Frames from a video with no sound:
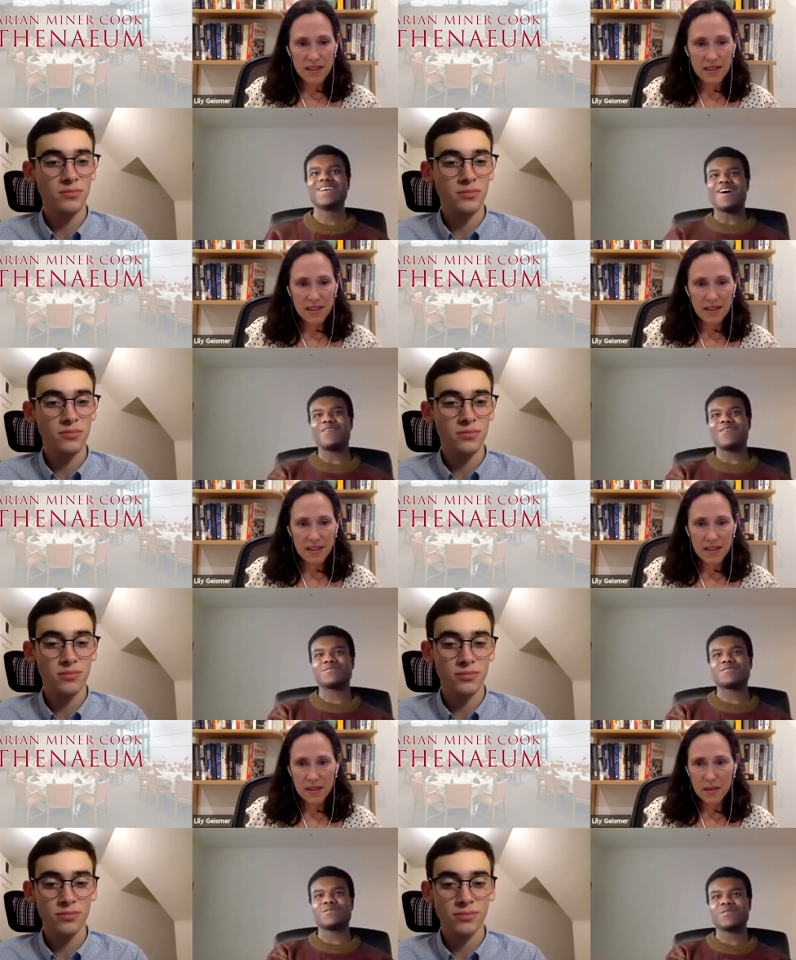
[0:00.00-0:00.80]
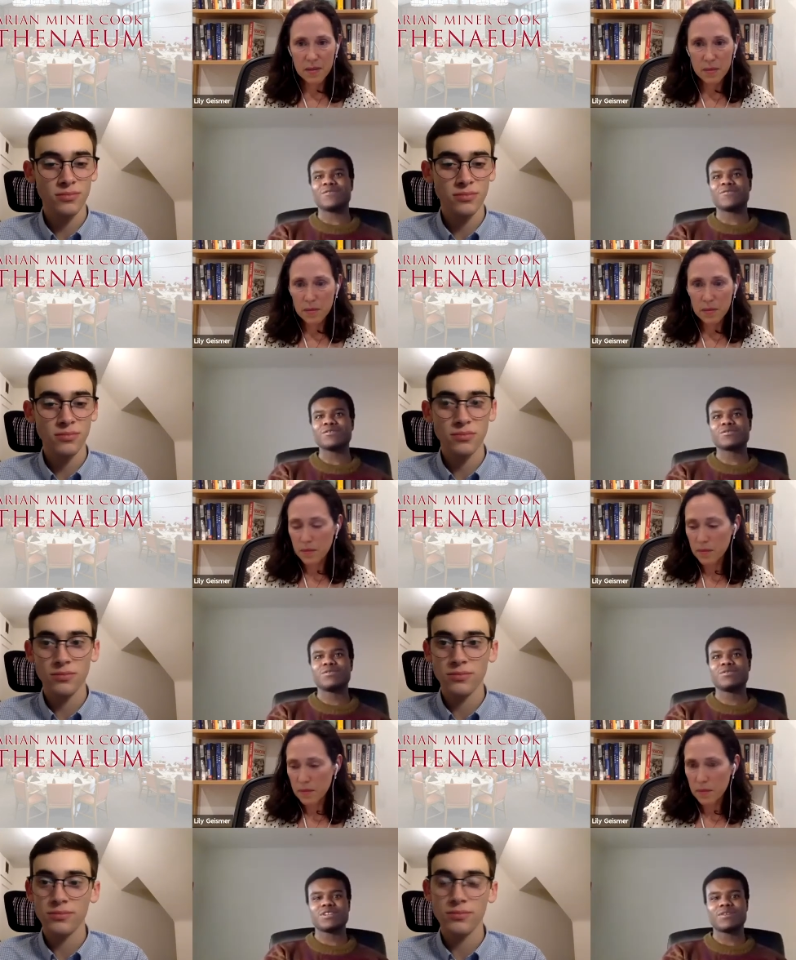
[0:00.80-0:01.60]
Speaker 1: Um, so the first
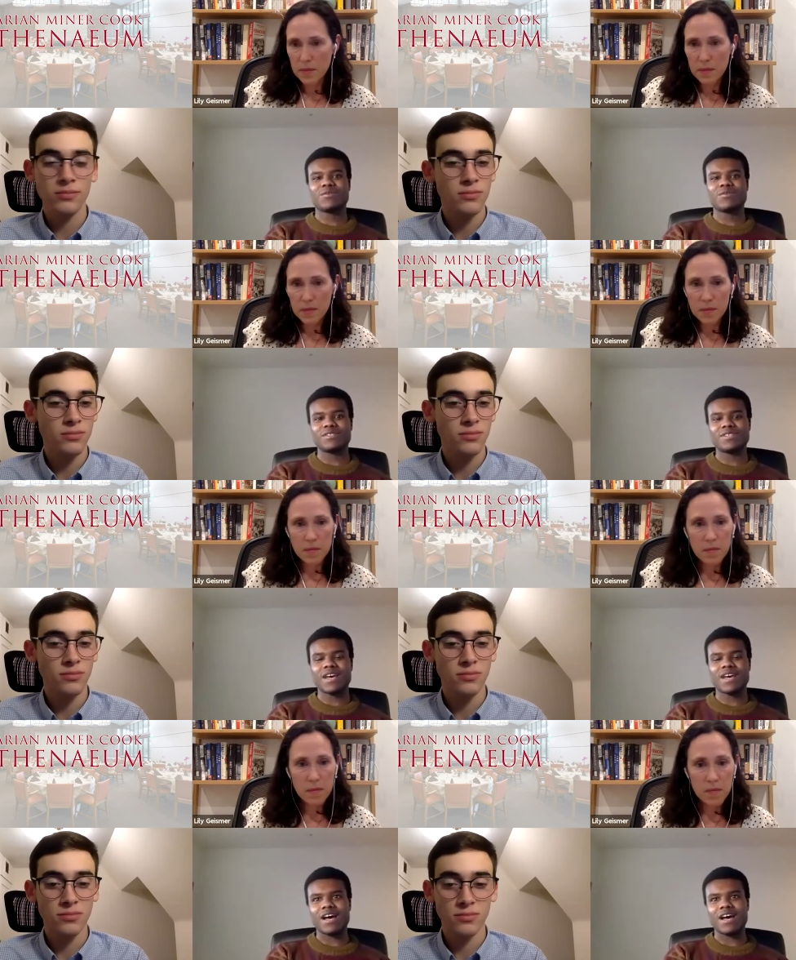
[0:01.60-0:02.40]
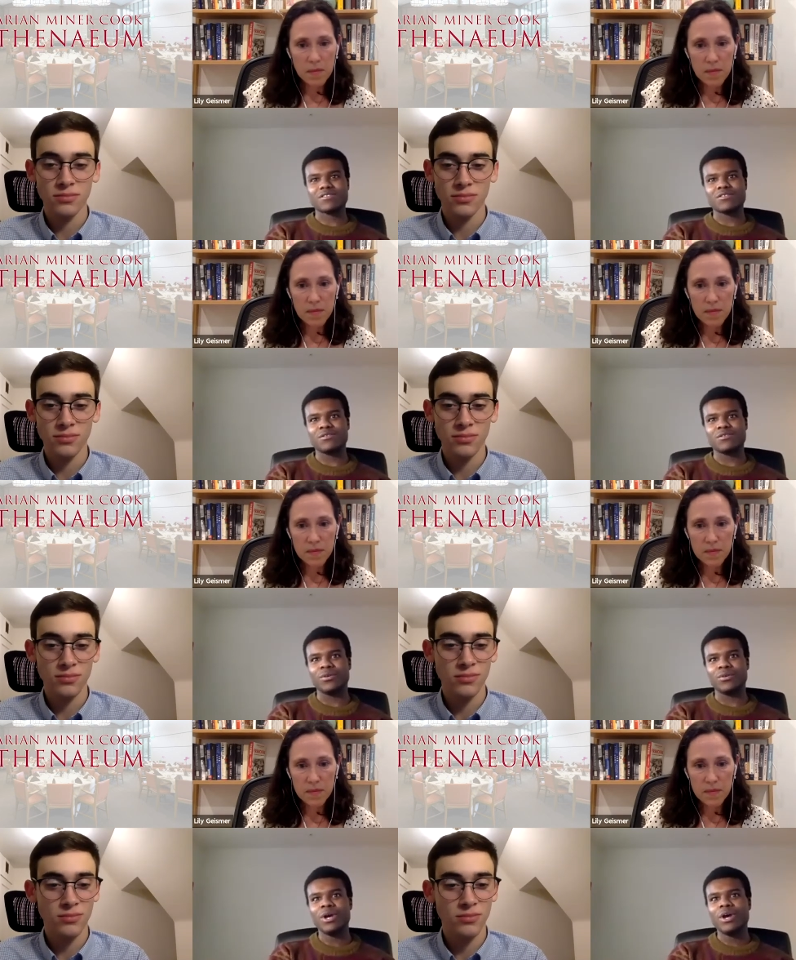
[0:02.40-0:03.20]
question I wanted to ask
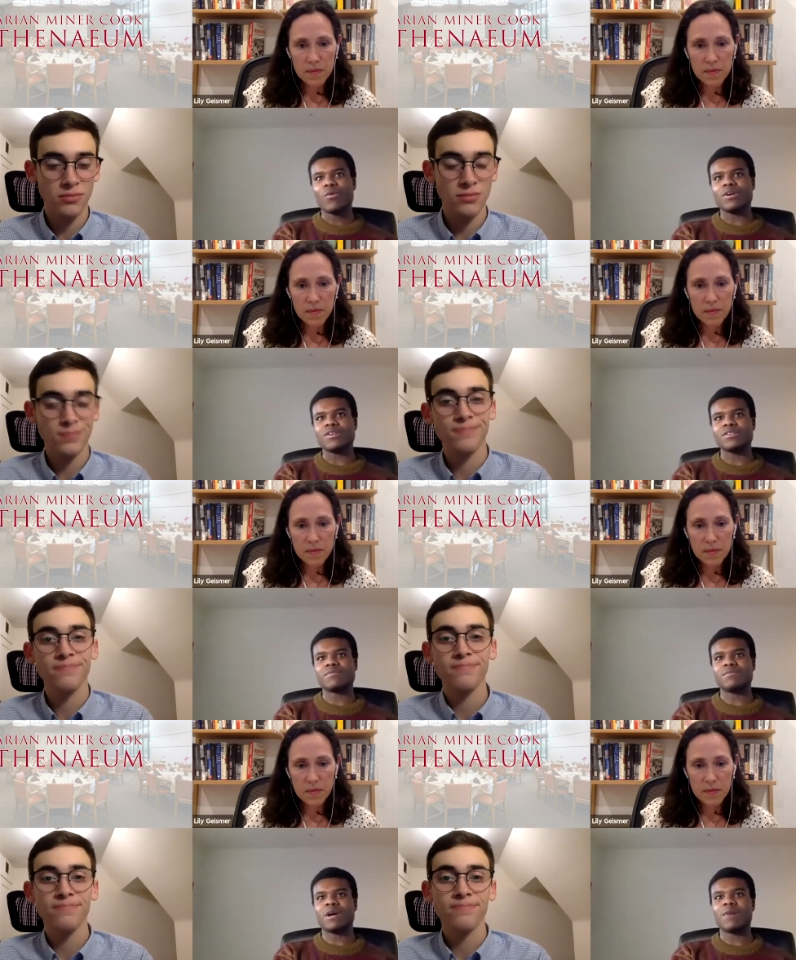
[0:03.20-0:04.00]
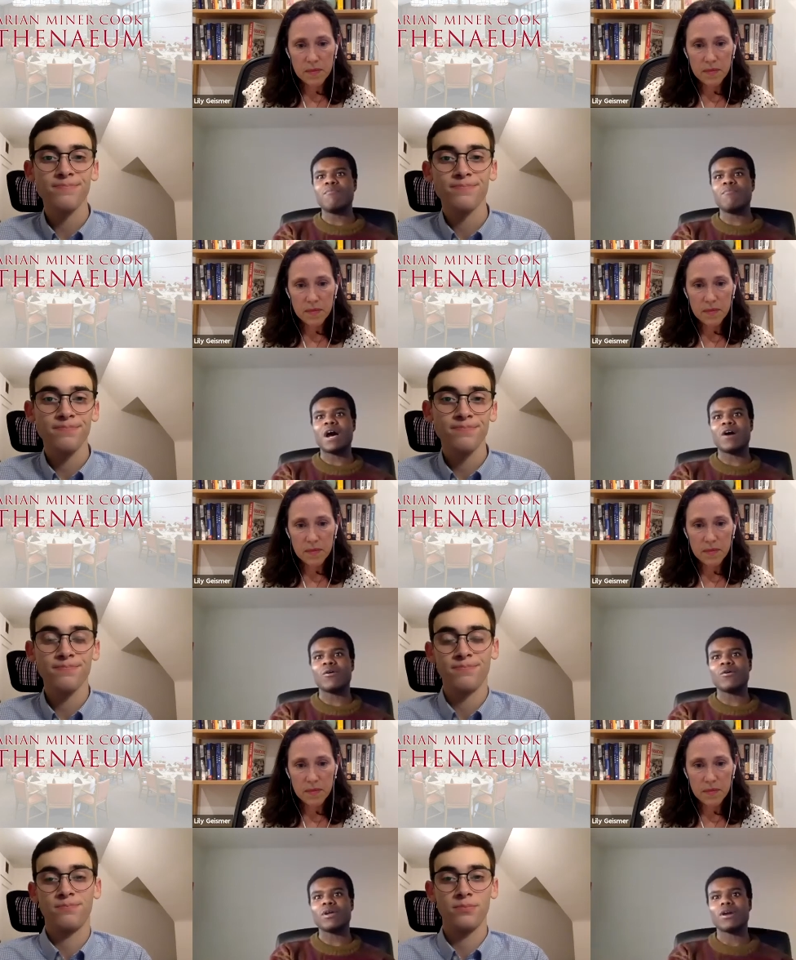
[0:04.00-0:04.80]
you was
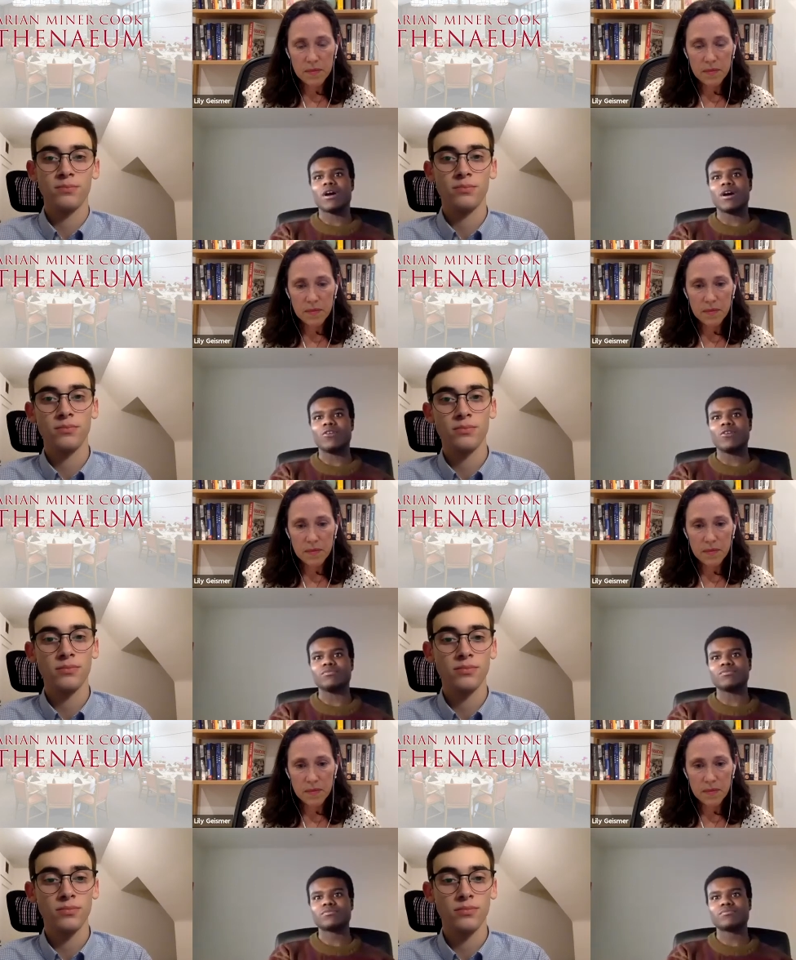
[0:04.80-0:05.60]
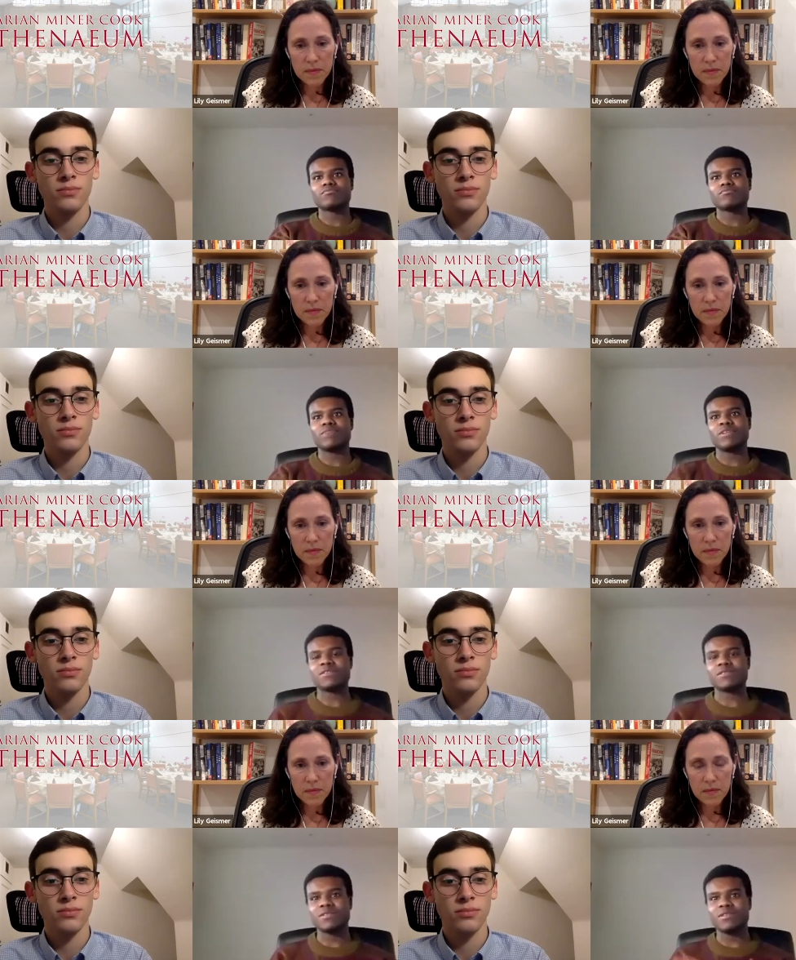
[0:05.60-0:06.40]
about um,
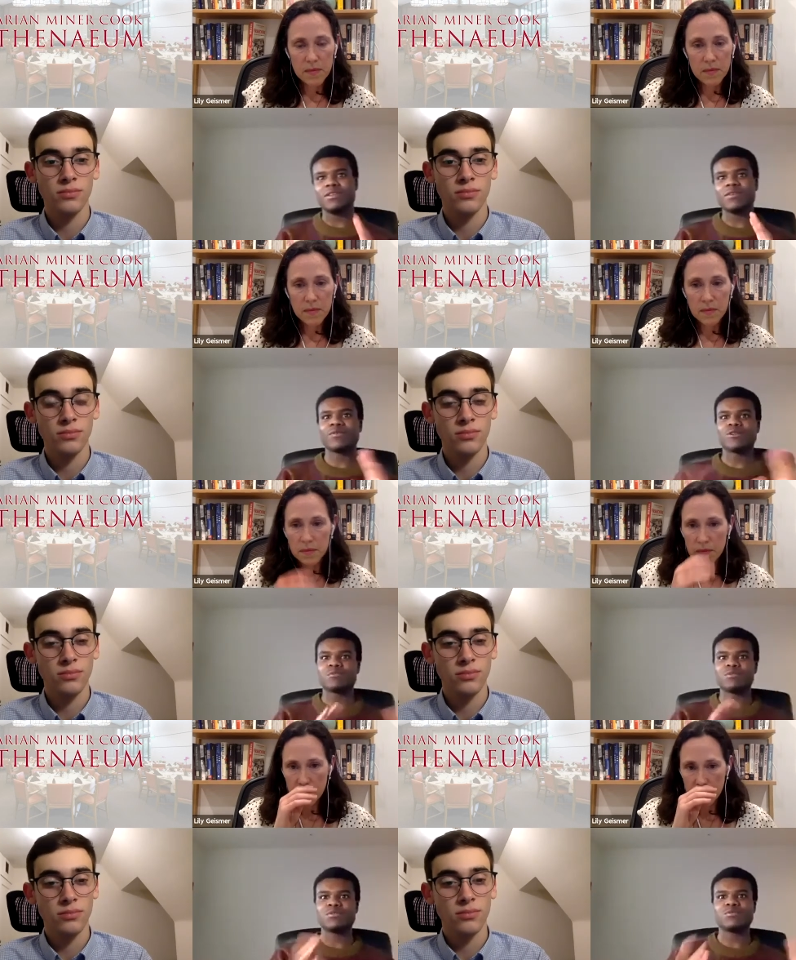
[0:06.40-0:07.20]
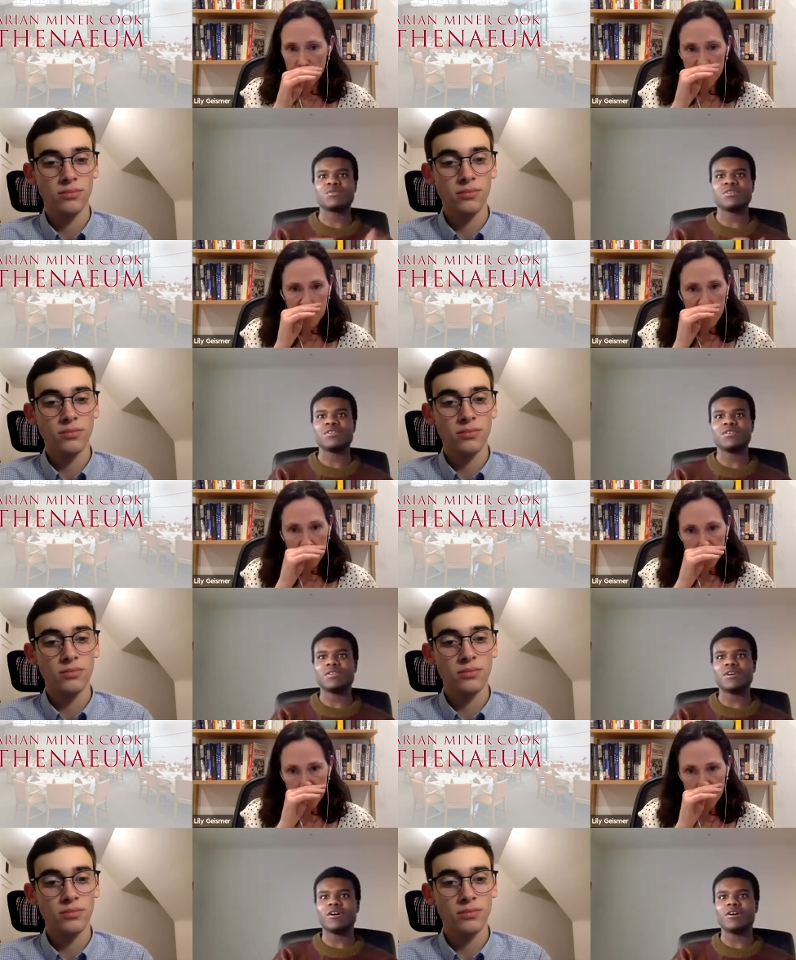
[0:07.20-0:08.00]
basically the difference
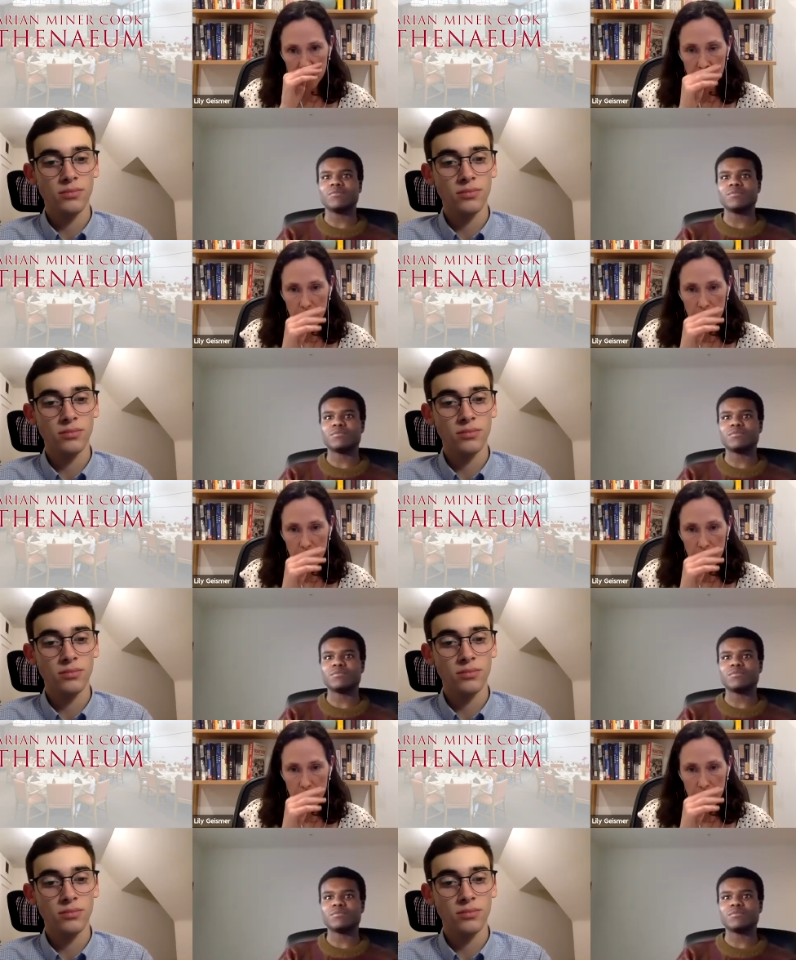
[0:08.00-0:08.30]
between um,